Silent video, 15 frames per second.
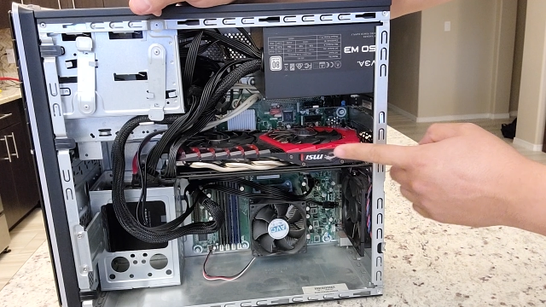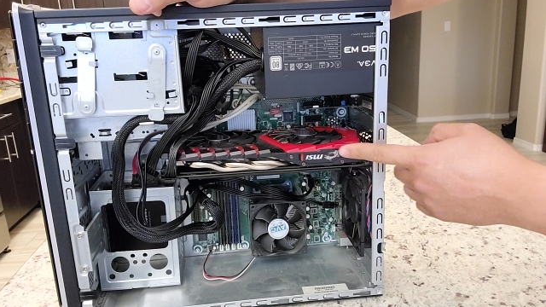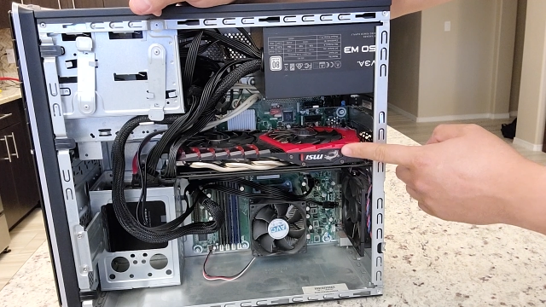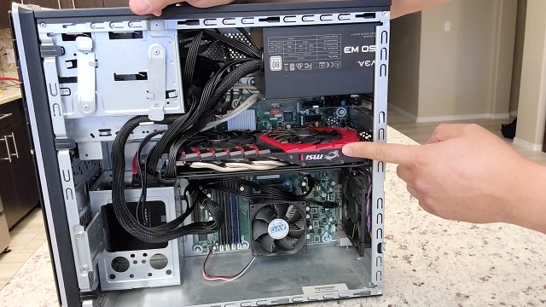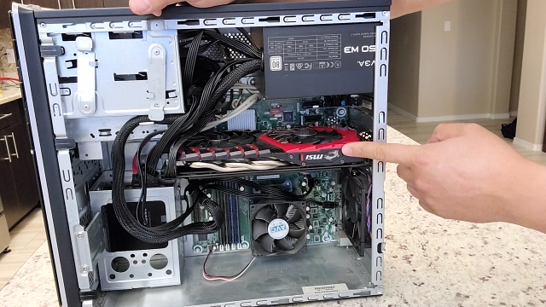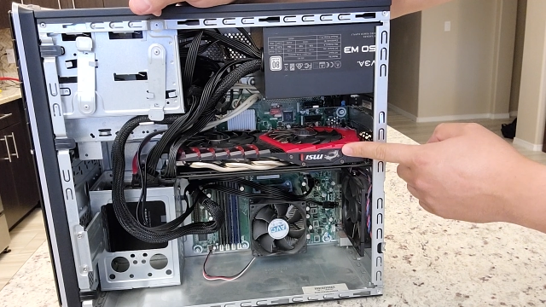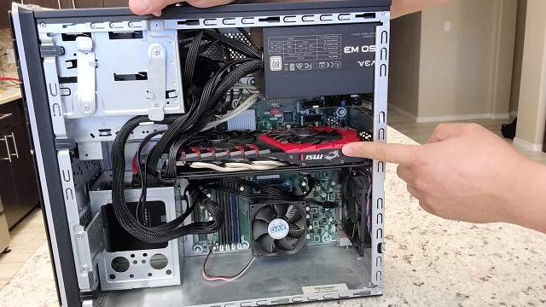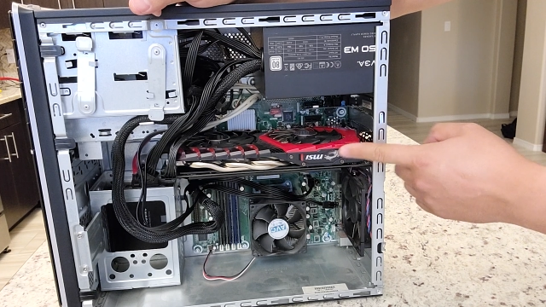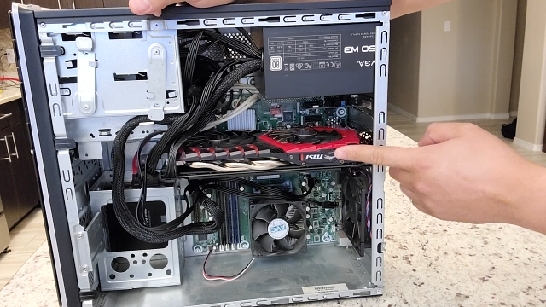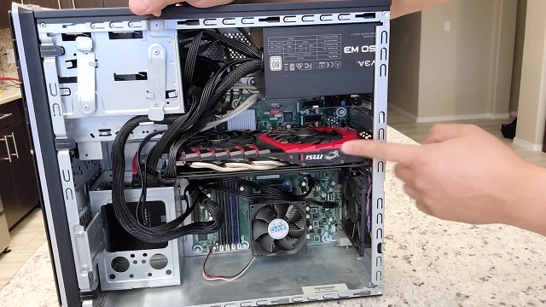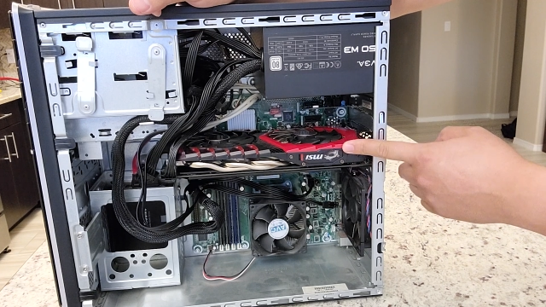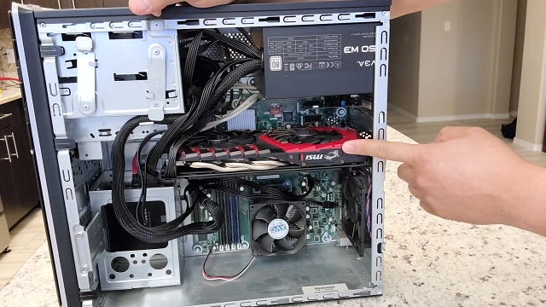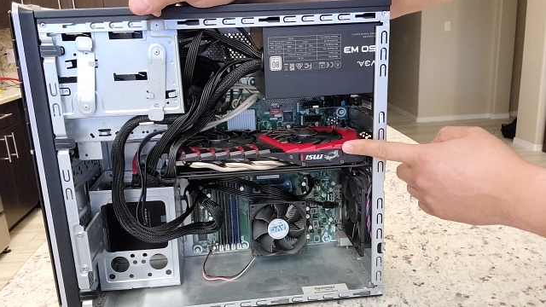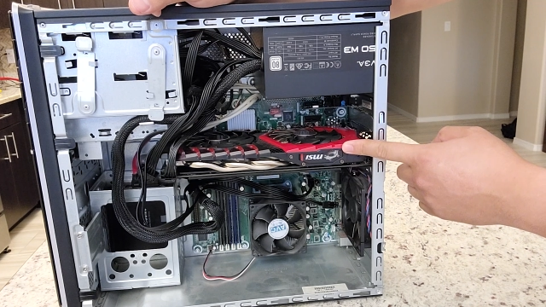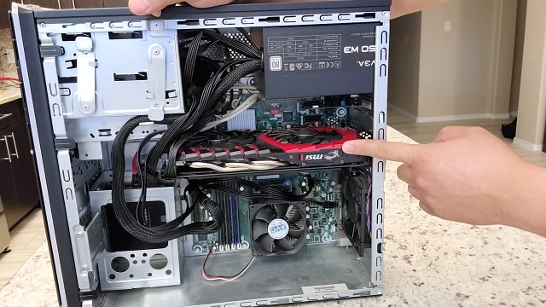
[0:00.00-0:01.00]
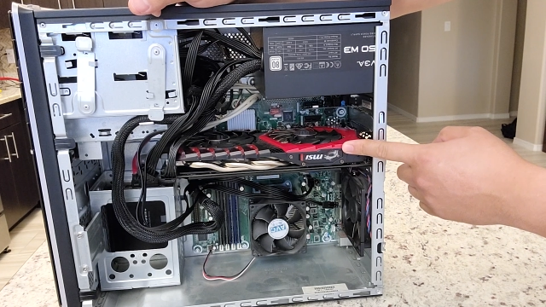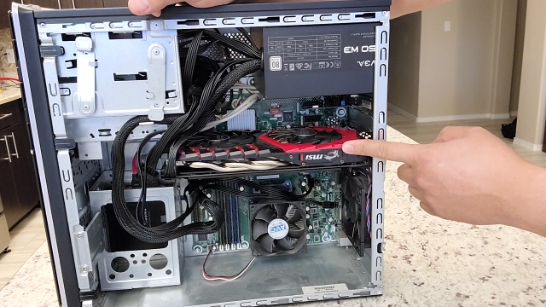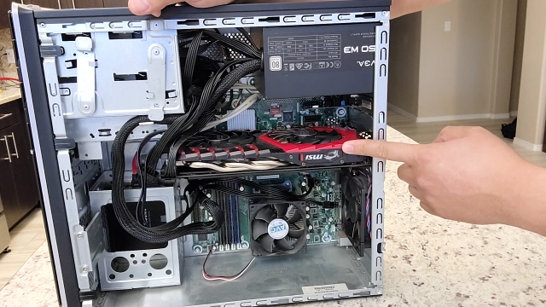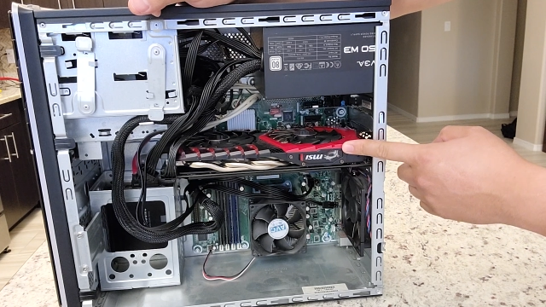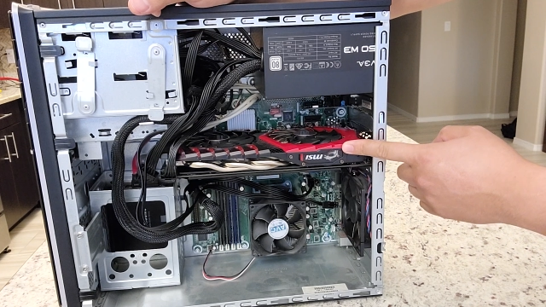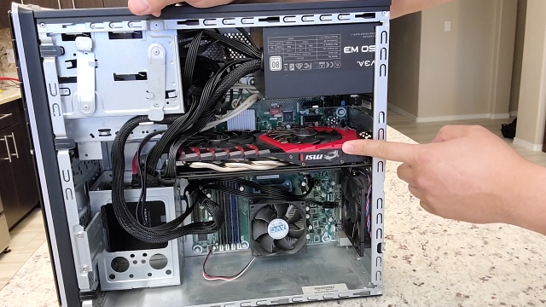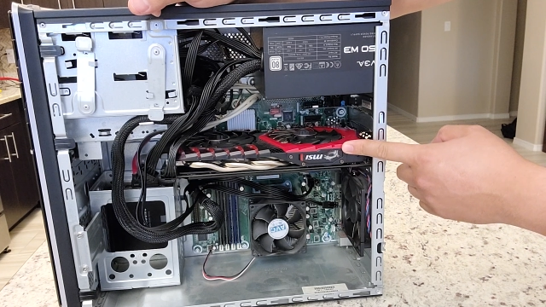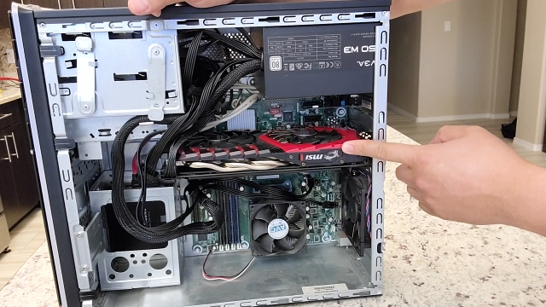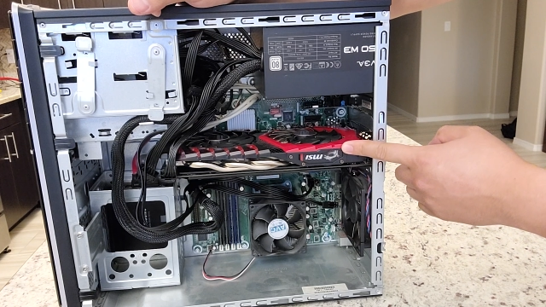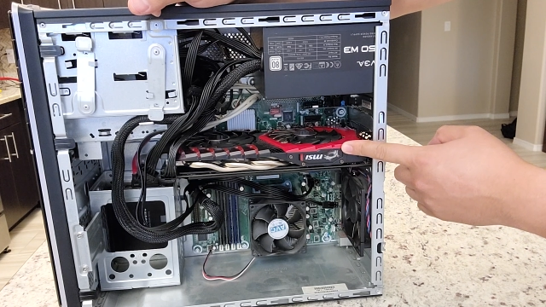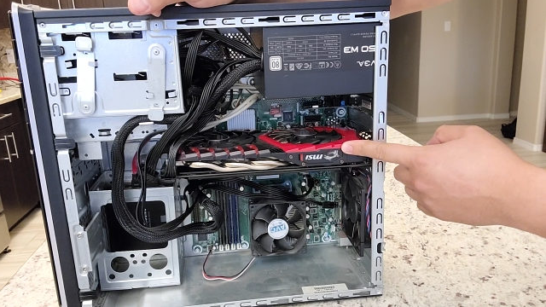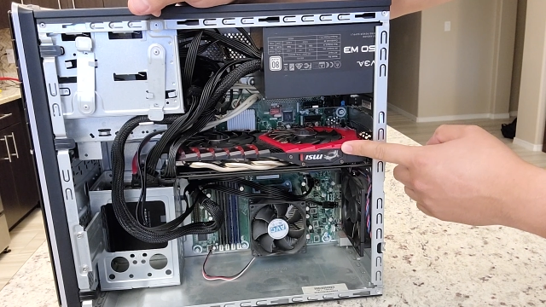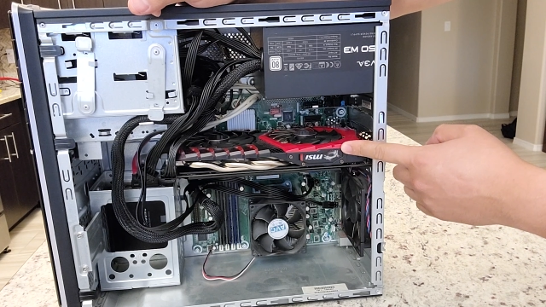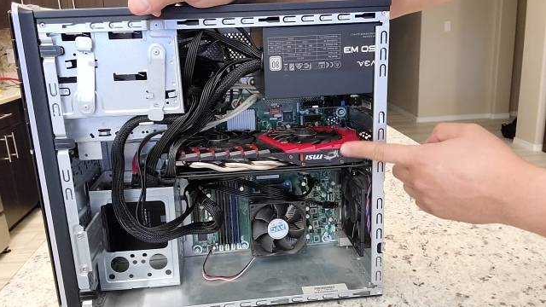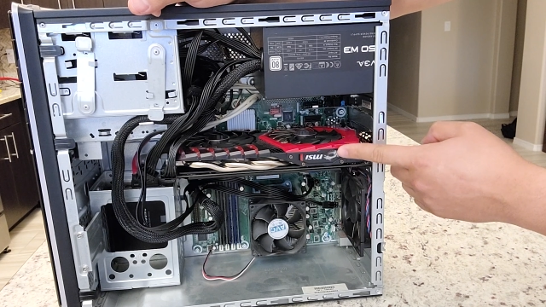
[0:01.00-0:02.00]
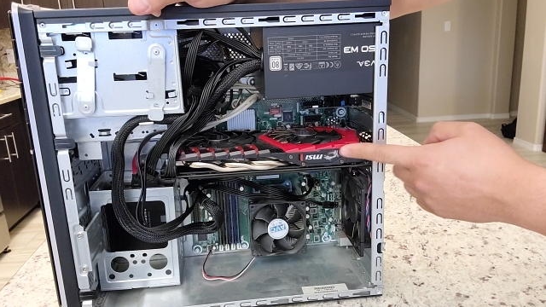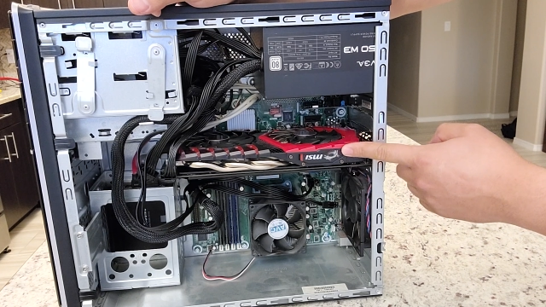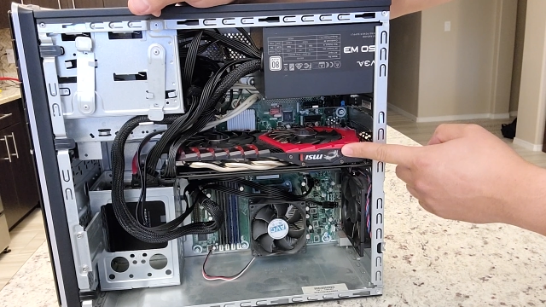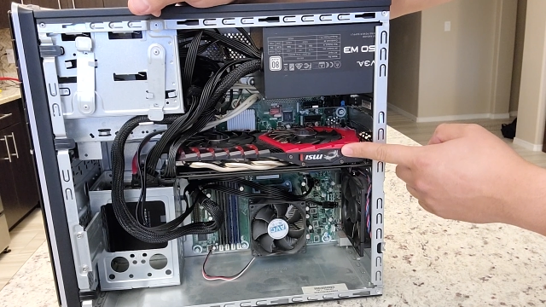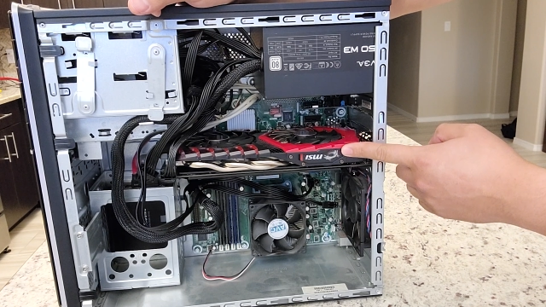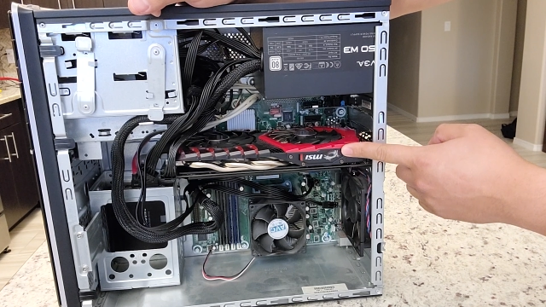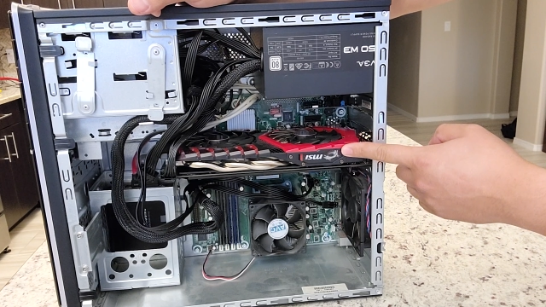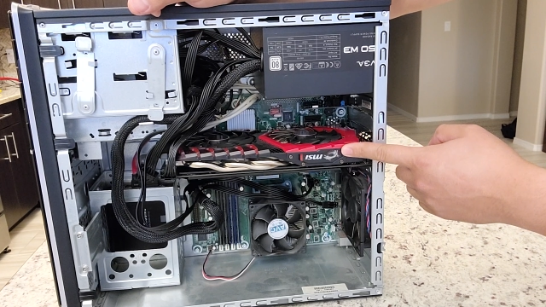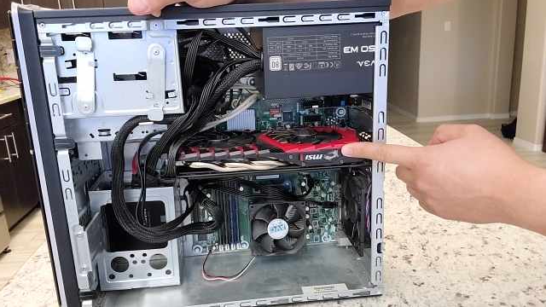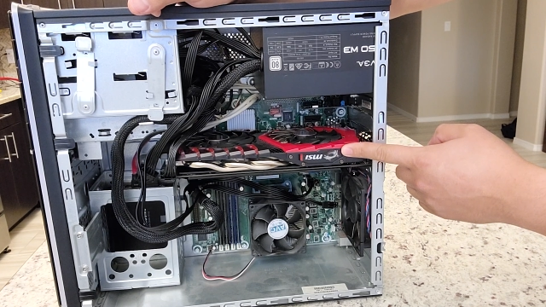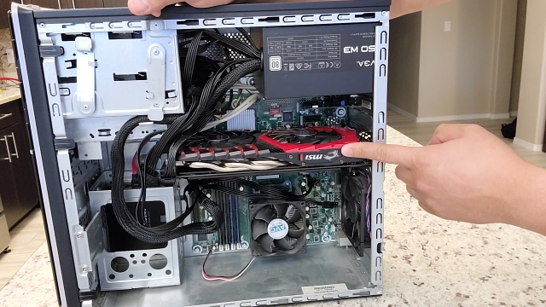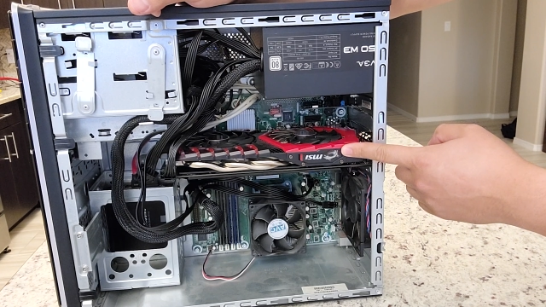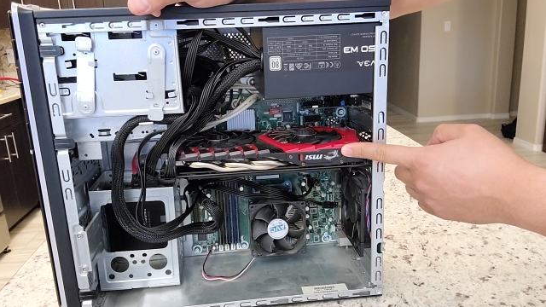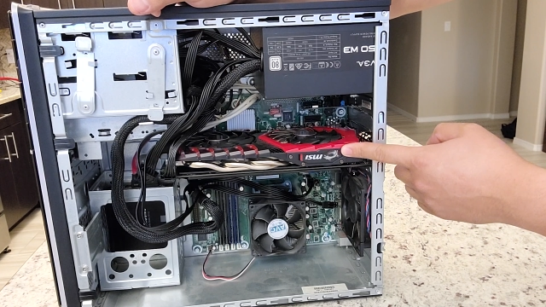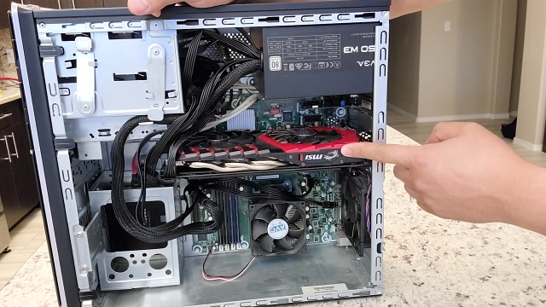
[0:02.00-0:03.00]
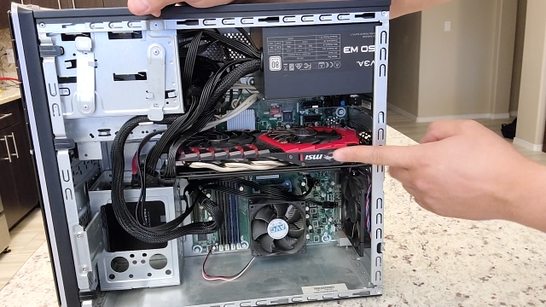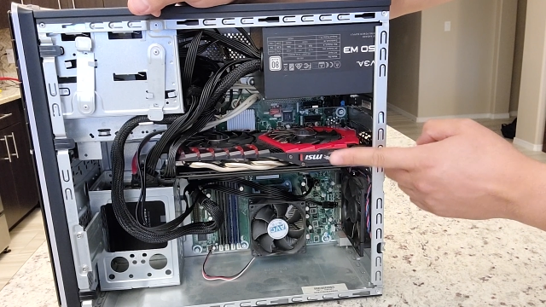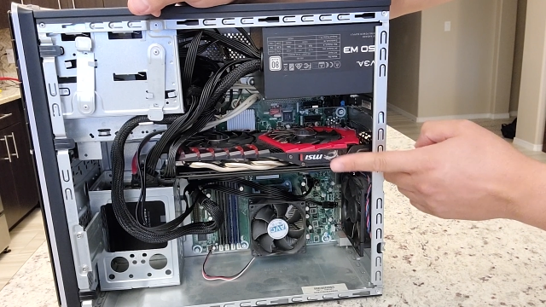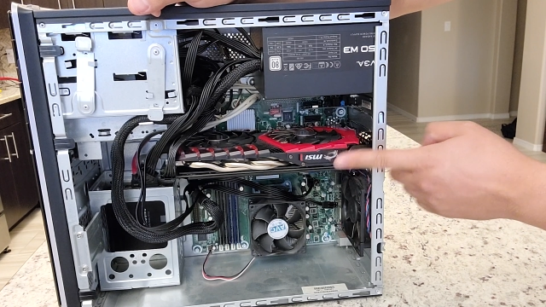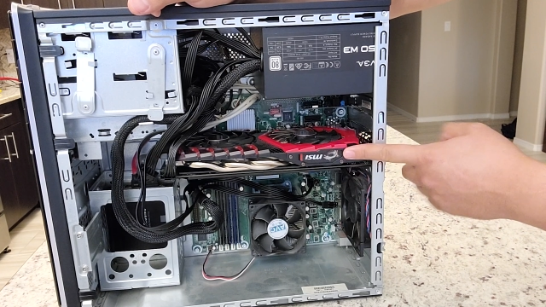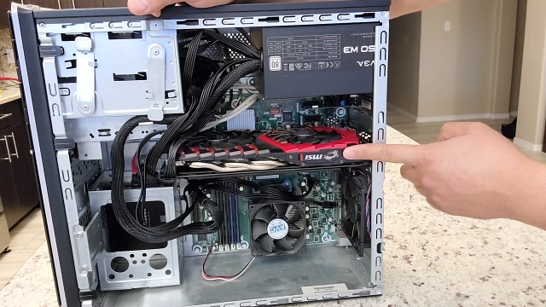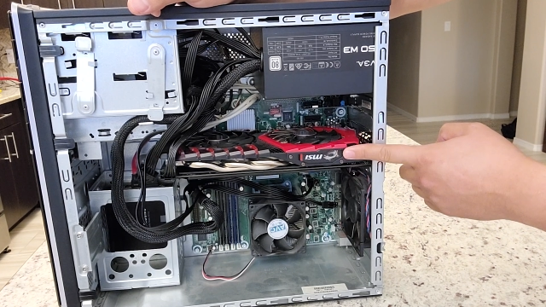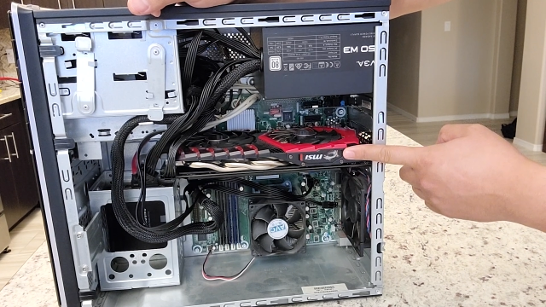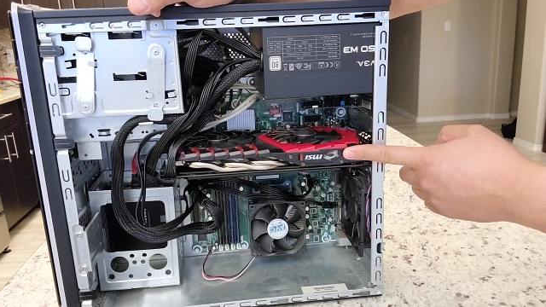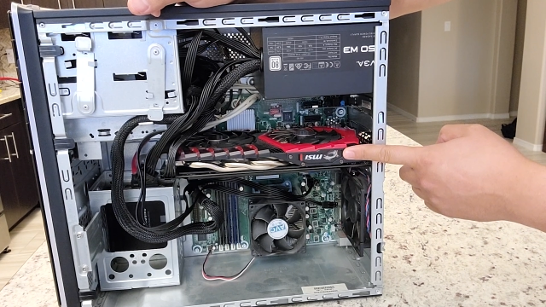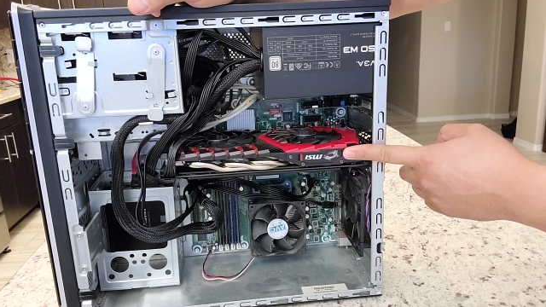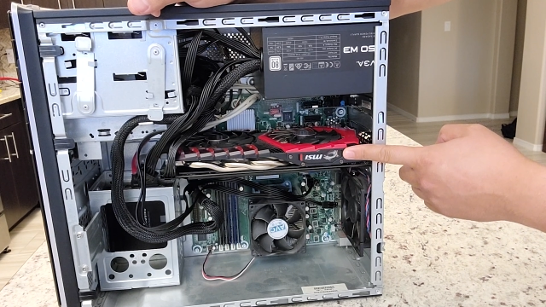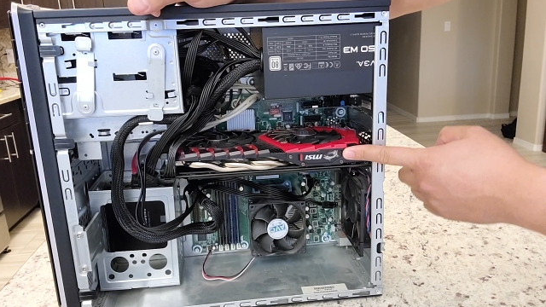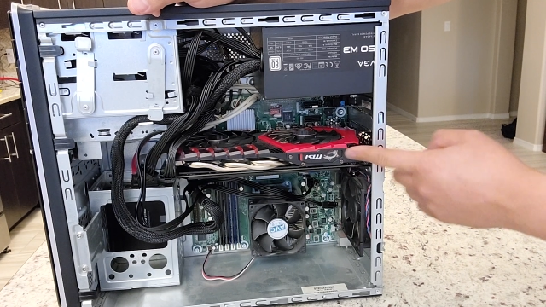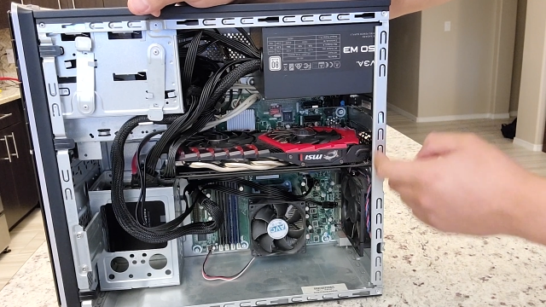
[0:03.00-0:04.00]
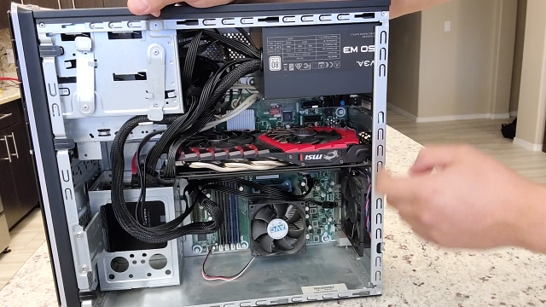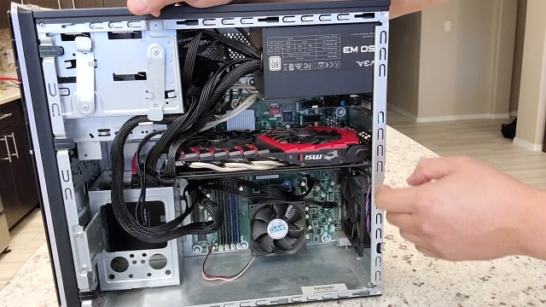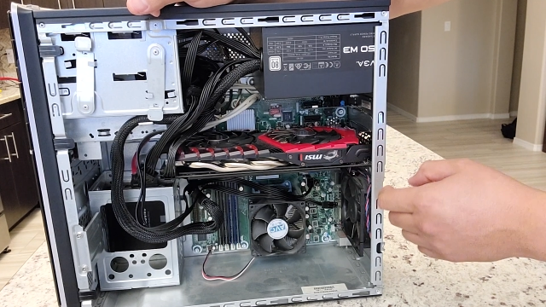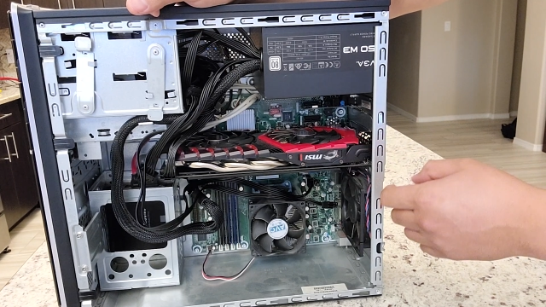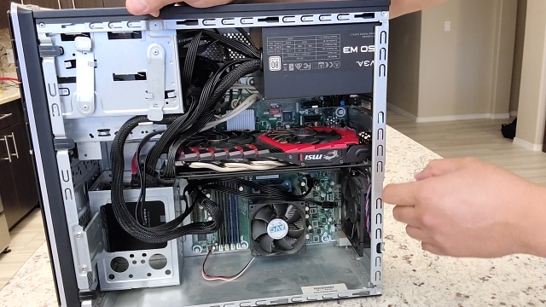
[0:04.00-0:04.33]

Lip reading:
[unreadable: no face in view]